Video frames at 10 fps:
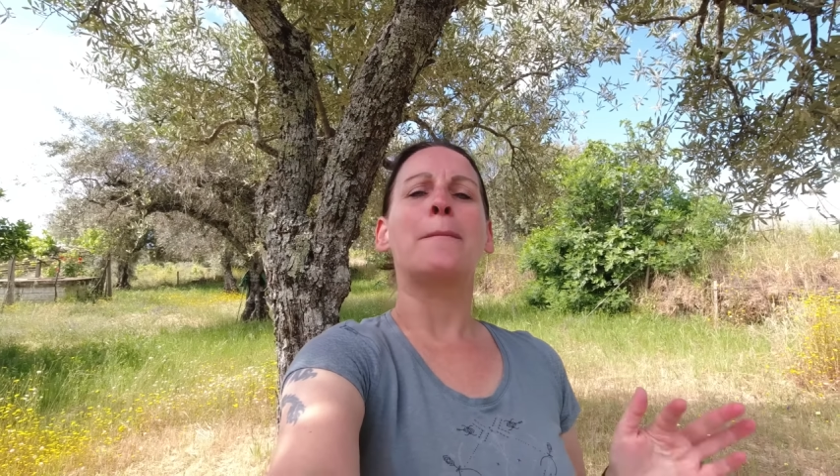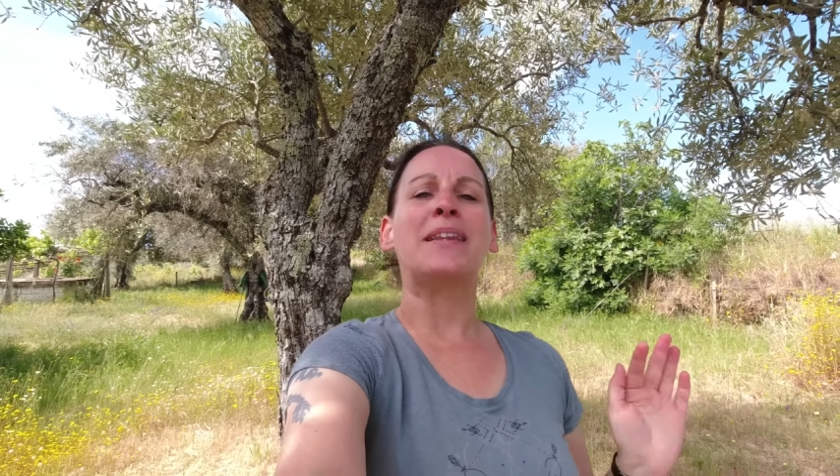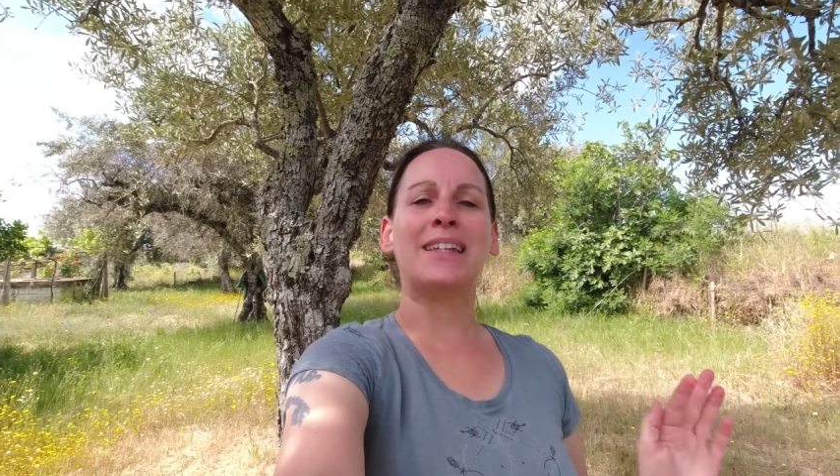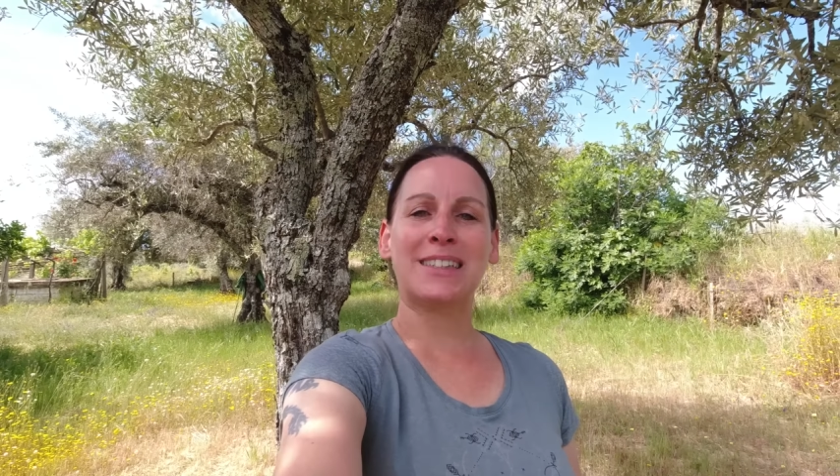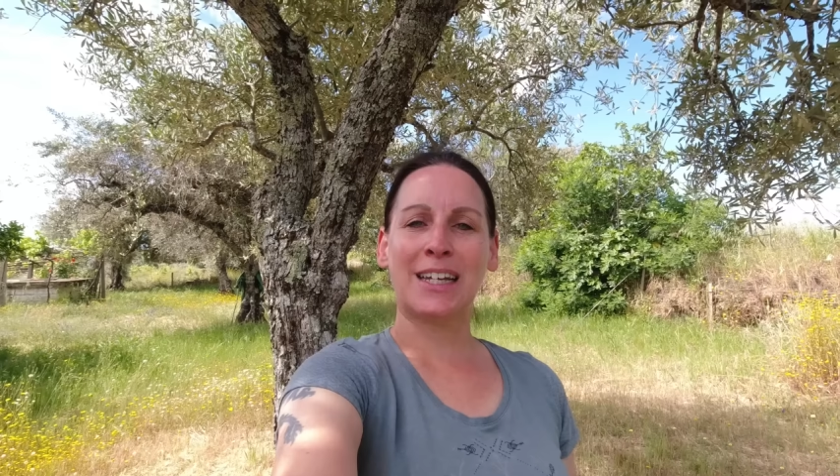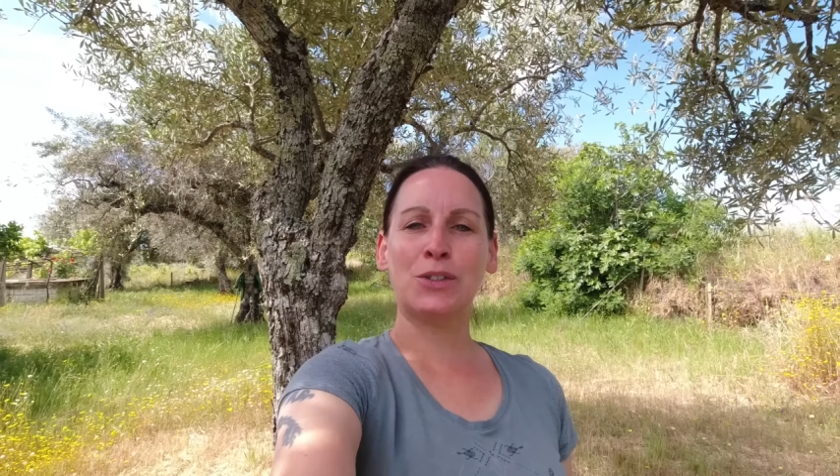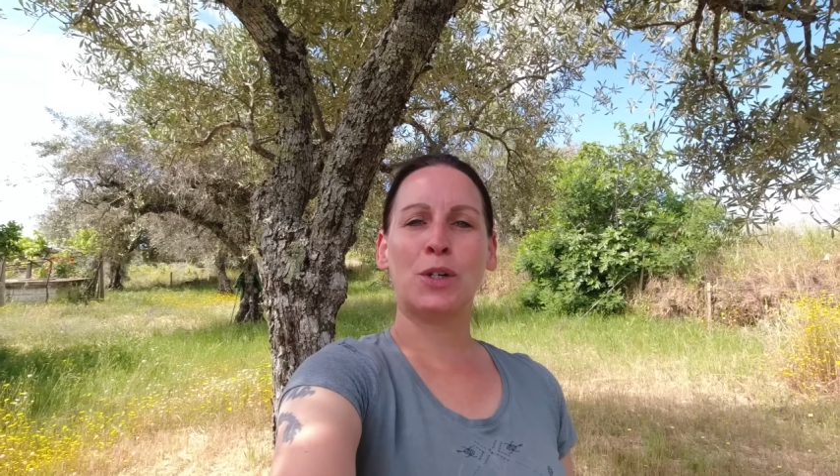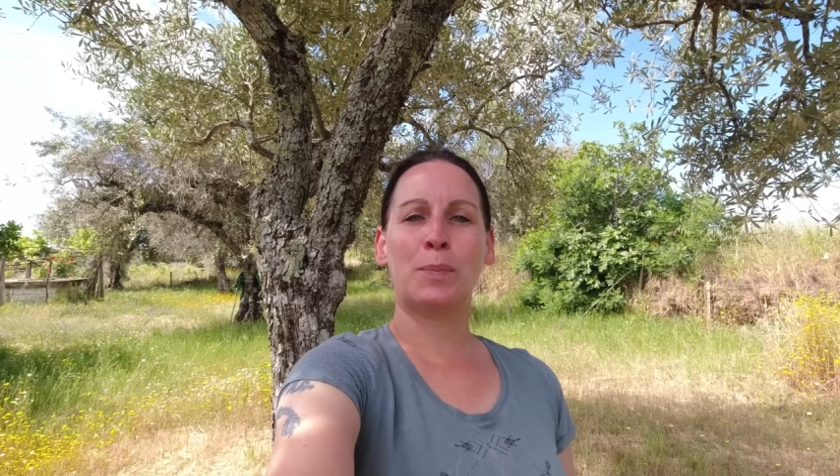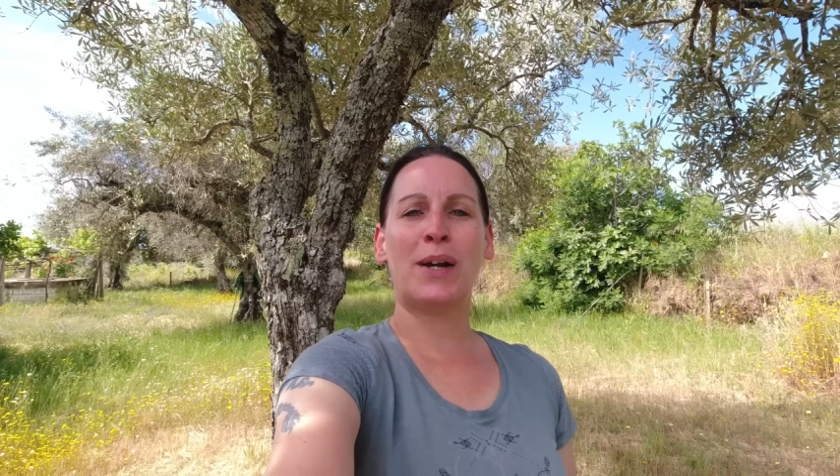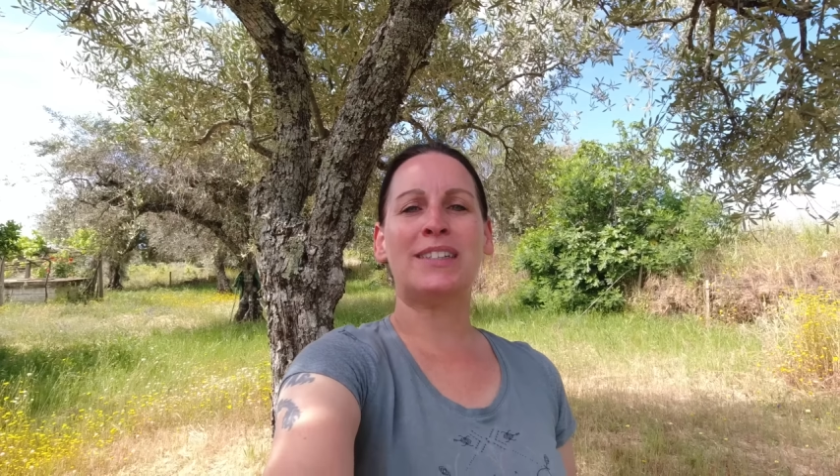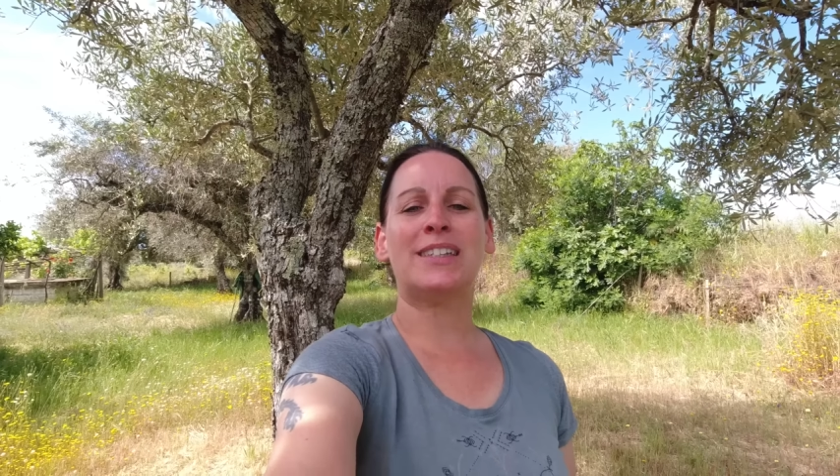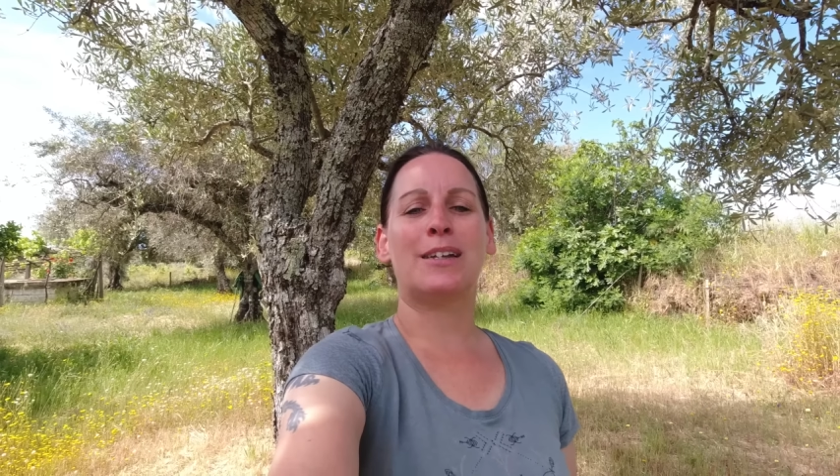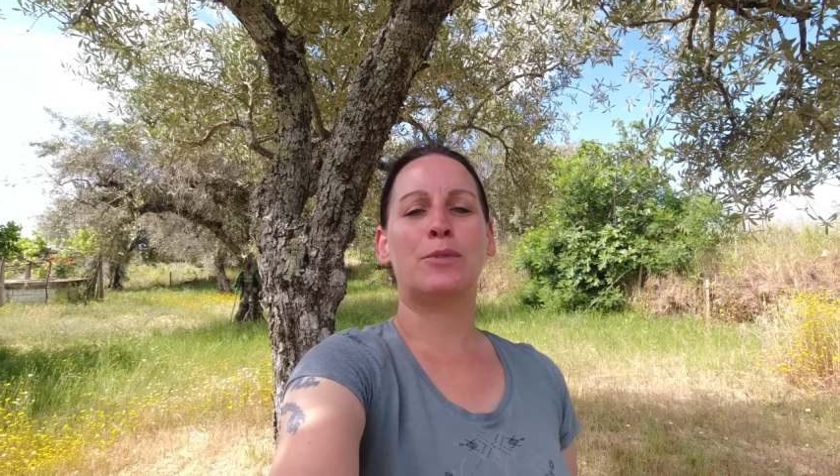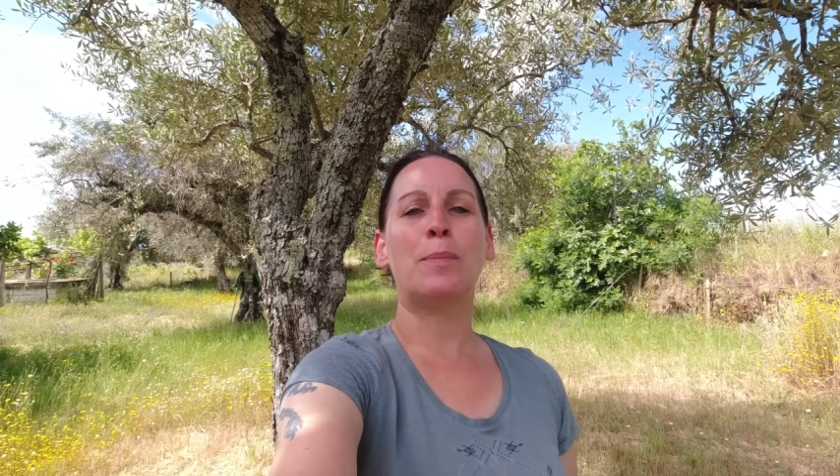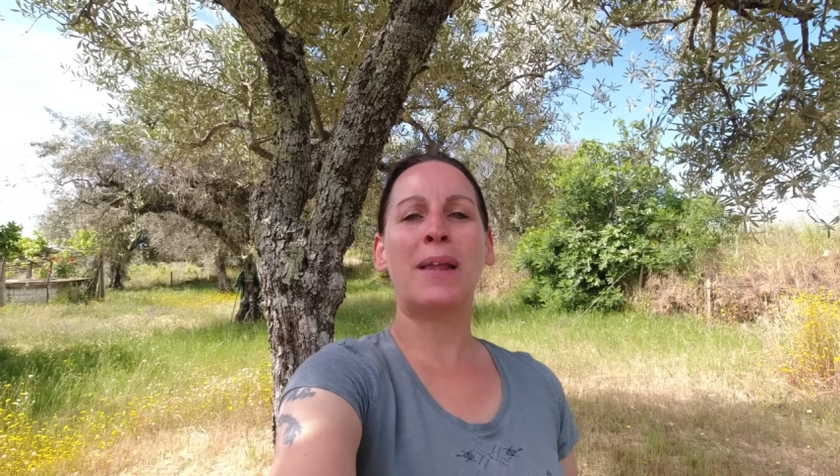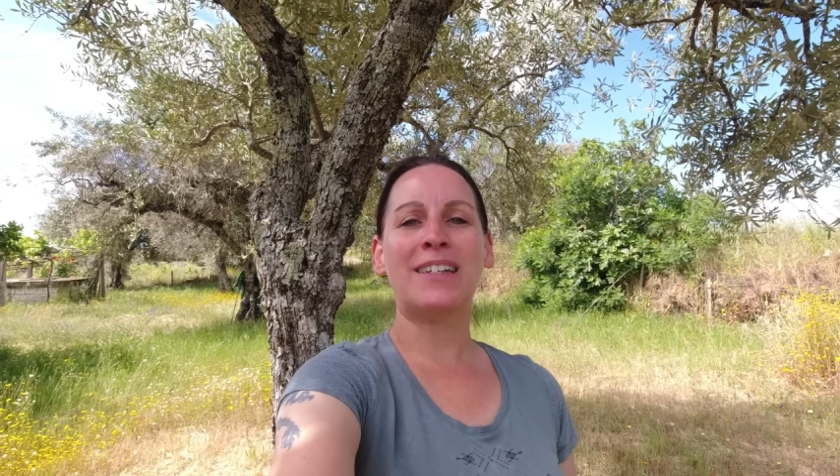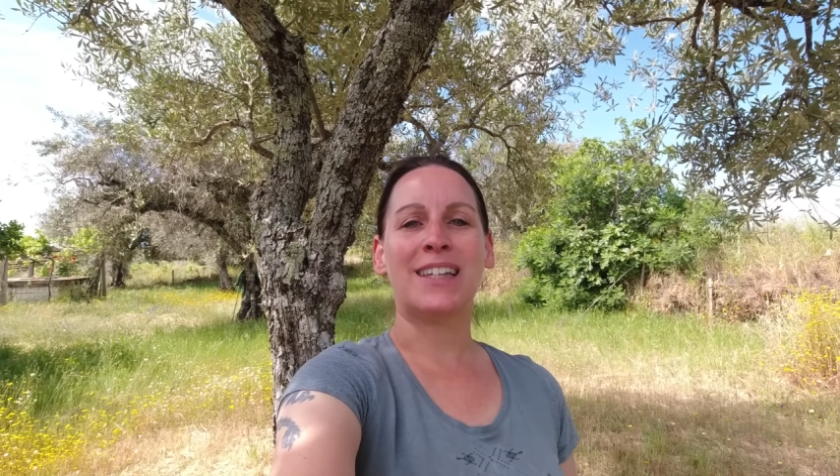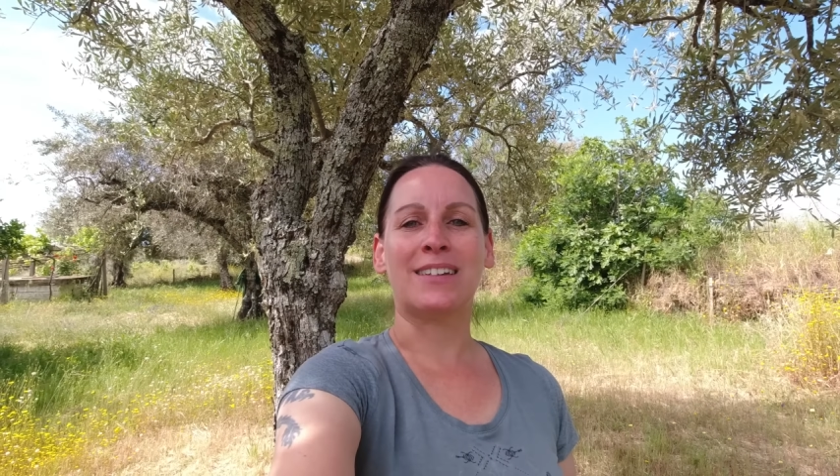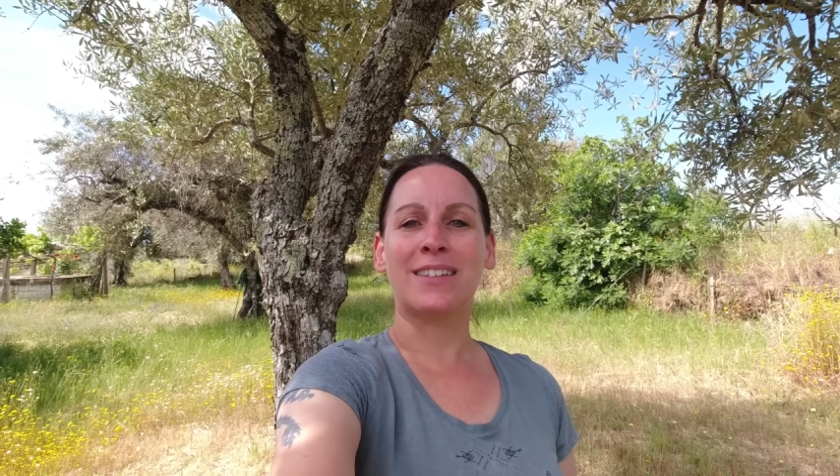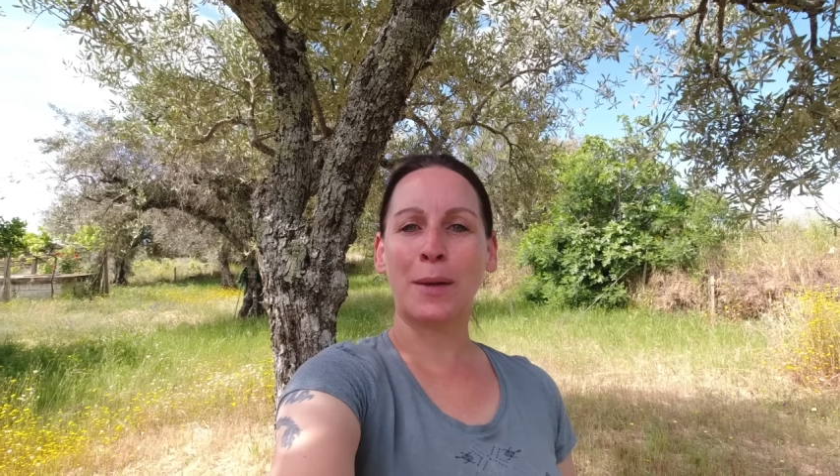but that's going to replace, replace
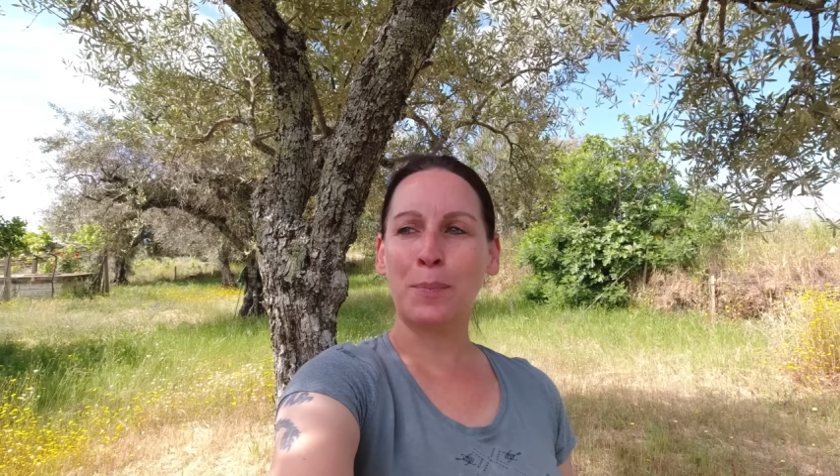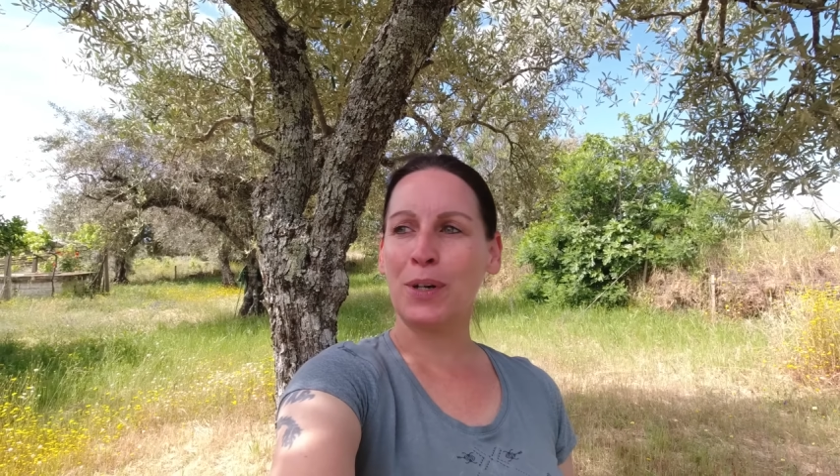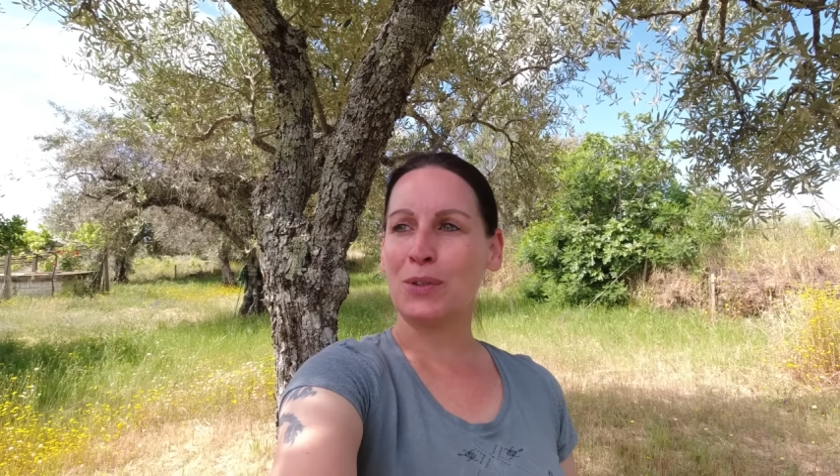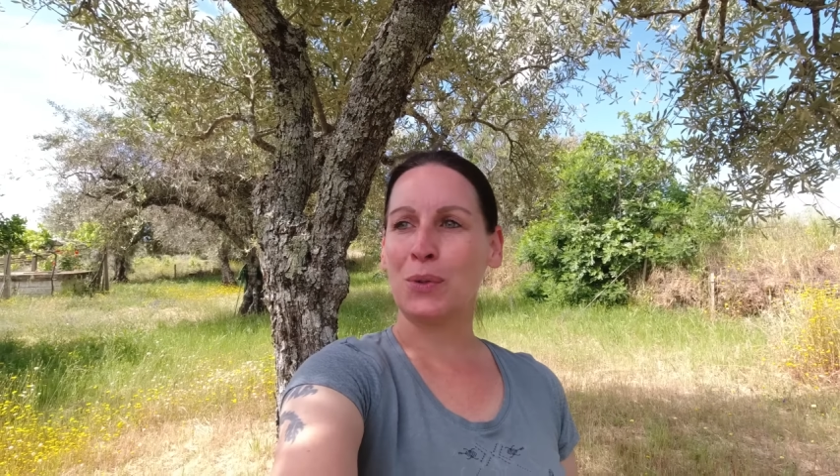that temporary